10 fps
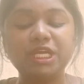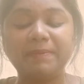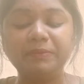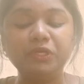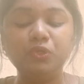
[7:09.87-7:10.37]

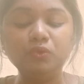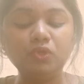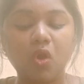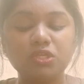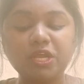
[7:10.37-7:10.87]
Chapter 2
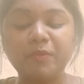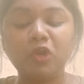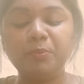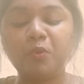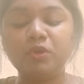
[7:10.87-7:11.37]
talks
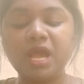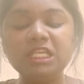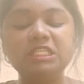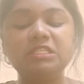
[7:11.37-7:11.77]
about Punna's